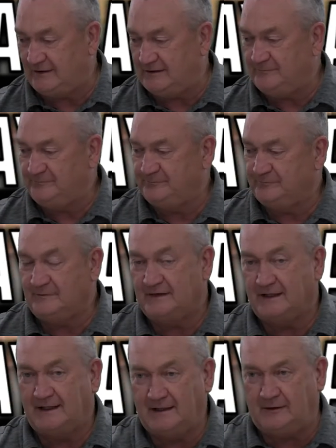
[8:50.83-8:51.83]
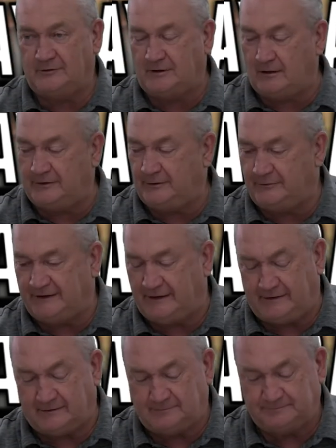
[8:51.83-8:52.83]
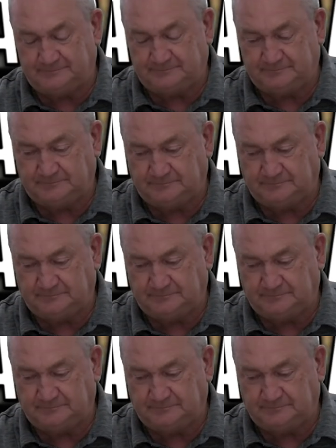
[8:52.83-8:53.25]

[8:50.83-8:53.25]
caller. Hello, caller. You on the air?